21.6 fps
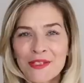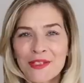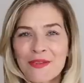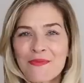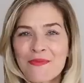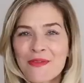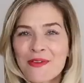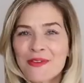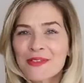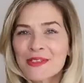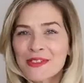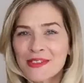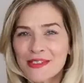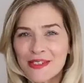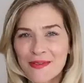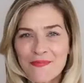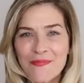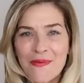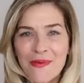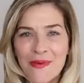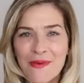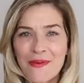the most
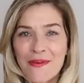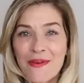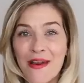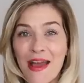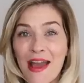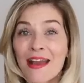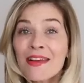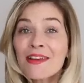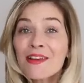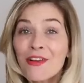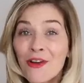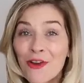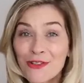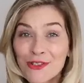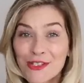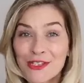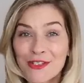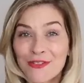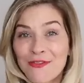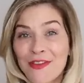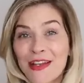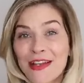simple and
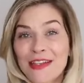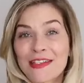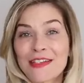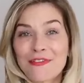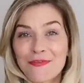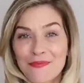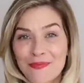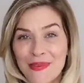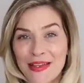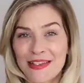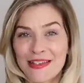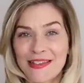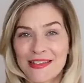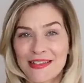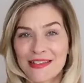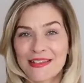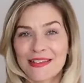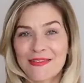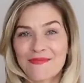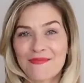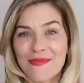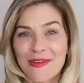cost-effective
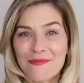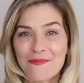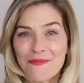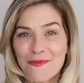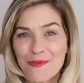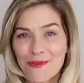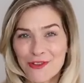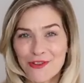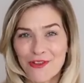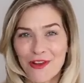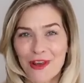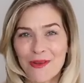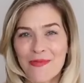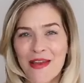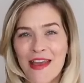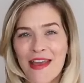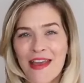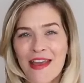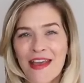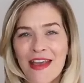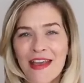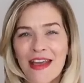pieces in my wardrobe
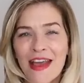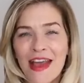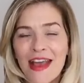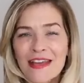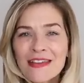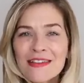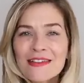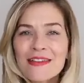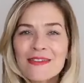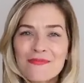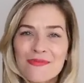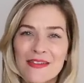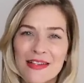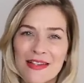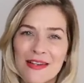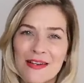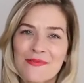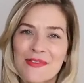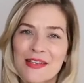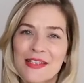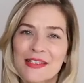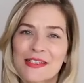end up
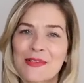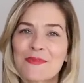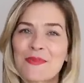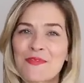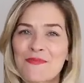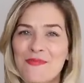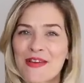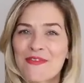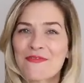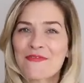becoming some of my